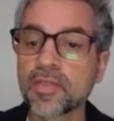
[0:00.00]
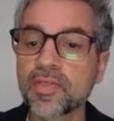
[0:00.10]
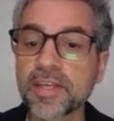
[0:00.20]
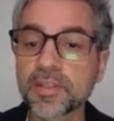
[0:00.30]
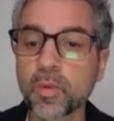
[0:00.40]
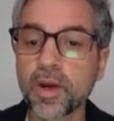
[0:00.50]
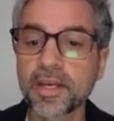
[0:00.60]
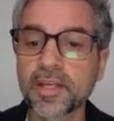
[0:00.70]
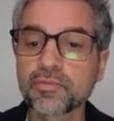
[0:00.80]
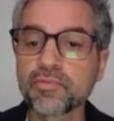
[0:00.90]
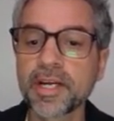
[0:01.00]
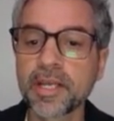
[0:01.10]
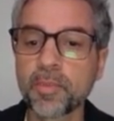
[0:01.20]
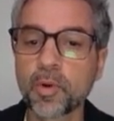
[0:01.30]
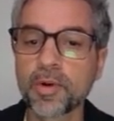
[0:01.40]
This work is really
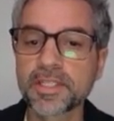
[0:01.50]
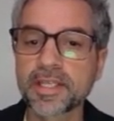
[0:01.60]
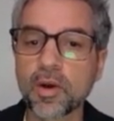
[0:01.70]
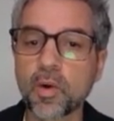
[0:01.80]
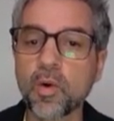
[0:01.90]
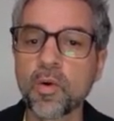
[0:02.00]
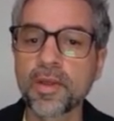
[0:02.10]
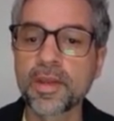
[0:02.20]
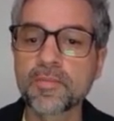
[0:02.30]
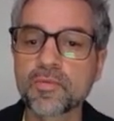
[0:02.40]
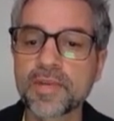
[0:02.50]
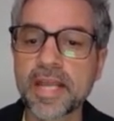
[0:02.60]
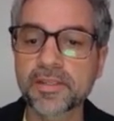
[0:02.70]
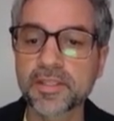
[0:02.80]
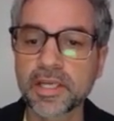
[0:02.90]
important to get all the
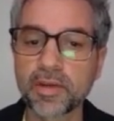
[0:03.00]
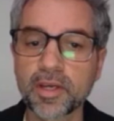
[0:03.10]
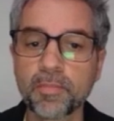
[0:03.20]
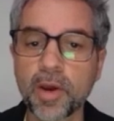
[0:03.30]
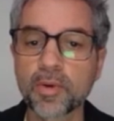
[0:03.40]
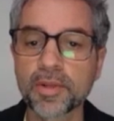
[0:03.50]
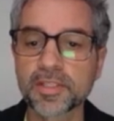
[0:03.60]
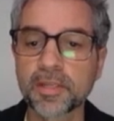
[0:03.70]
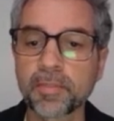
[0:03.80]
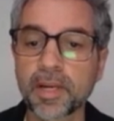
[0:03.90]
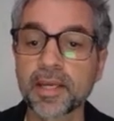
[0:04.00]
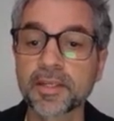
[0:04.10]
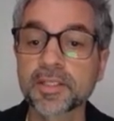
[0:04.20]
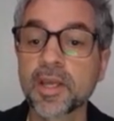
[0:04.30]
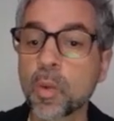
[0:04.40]
necessary components in
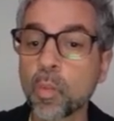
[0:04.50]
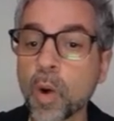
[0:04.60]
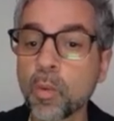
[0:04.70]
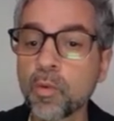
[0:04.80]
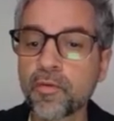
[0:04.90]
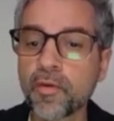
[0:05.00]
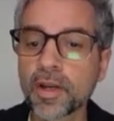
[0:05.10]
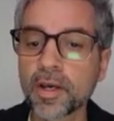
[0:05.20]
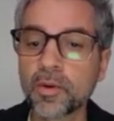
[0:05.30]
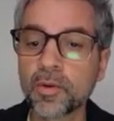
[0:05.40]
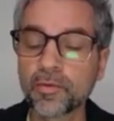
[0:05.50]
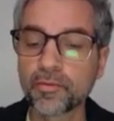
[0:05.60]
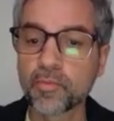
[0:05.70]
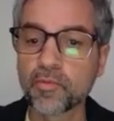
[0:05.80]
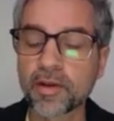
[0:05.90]
place. What will follow
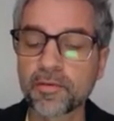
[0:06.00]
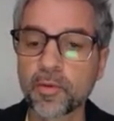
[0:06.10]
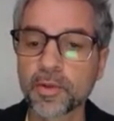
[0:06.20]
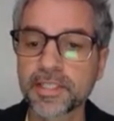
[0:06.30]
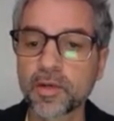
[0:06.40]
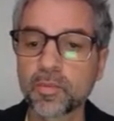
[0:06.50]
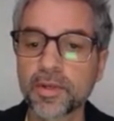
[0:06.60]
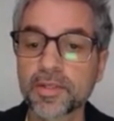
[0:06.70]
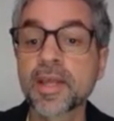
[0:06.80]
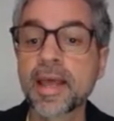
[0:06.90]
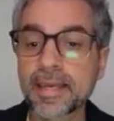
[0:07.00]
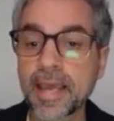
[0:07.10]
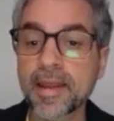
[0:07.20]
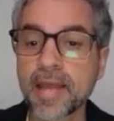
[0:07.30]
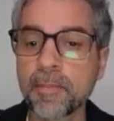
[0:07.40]
from Reg 14 onwards
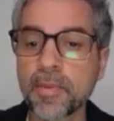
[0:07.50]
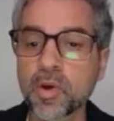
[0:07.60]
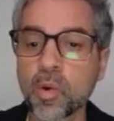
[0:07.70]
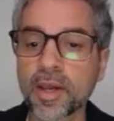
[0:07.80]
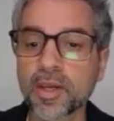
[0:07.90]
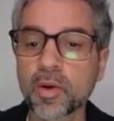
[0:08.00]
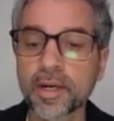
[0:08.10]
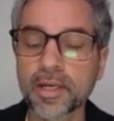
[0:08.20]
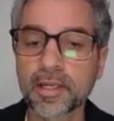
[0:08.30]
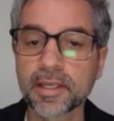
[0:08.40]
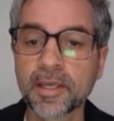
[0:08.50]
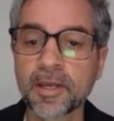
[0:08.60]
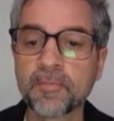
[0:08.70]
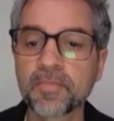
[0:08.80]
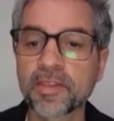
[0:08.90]
can happen quite quickly,
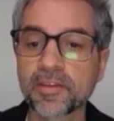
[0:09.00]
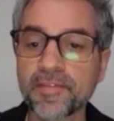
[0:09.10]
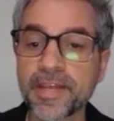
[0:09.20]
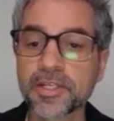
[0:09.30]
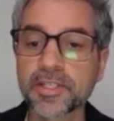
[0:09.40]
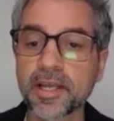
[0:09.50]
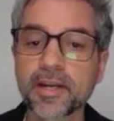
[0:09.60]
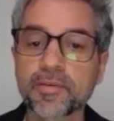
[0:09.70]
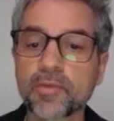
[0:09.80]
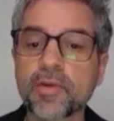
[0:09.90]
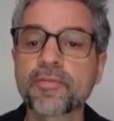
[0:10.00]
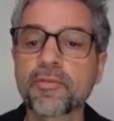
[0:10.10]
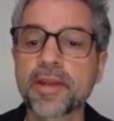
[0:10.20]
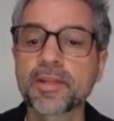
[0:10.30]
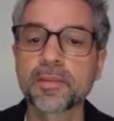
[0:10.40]
and the finish line of the
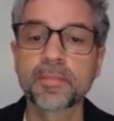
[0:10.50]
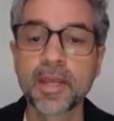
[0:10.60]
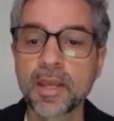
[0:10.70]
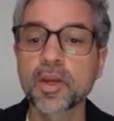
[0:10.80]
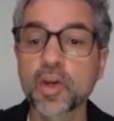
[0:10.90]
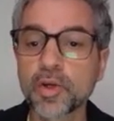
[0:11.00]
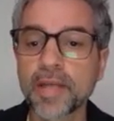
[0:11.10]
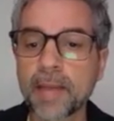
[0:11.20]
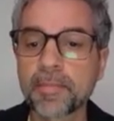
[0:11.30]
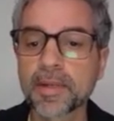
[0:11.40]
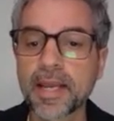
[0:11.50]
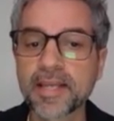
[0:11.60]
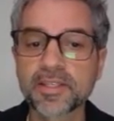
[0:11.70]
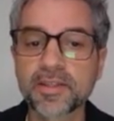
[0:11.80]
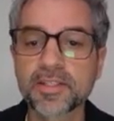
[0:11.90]
referendum could happen
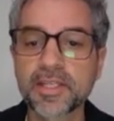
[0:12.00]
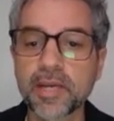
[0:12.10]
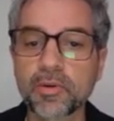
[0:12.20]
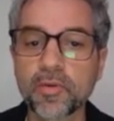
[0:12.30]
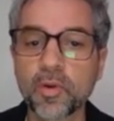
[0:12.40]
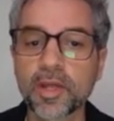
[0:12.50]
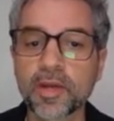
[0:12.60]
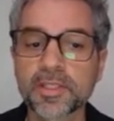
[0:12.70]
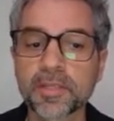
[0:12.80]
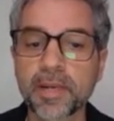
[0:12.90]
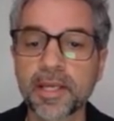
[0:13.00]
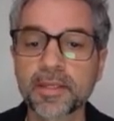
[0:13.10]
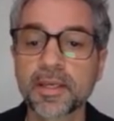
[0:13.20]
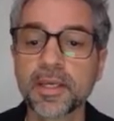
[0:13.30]
later this year if all goes to plan.